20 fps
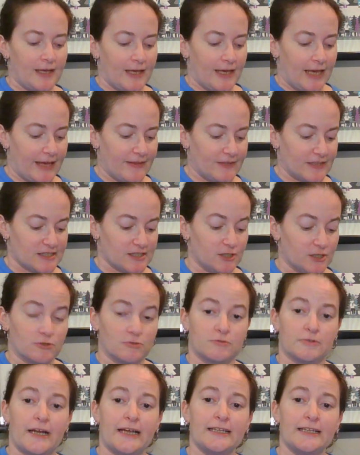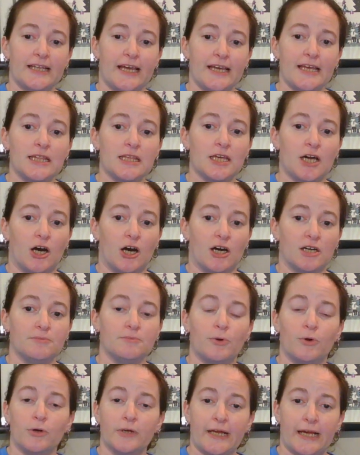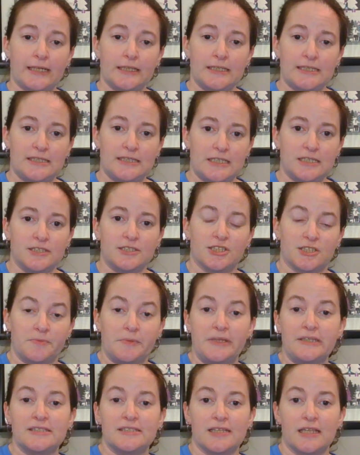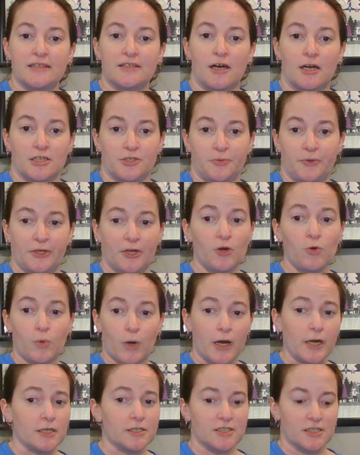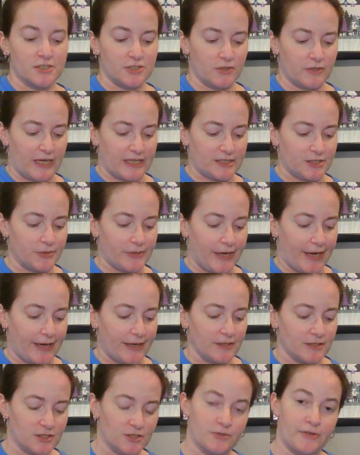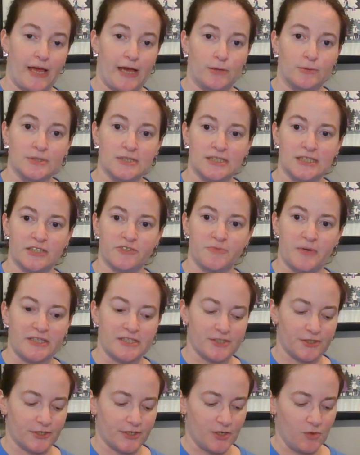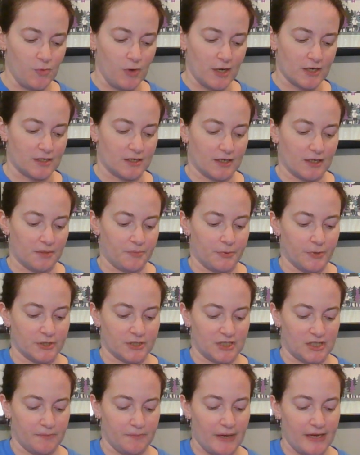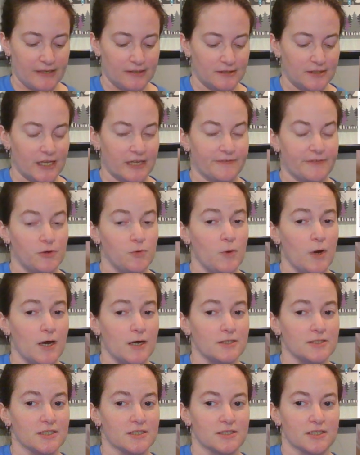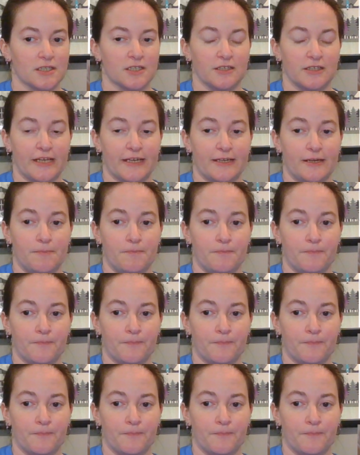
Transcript: And this little red light, the onboard LED, just means that the Arduino works. So that's okay. So now we'll see if my circuit worked. I'm going to push the button, and if it worked, it's going to light up.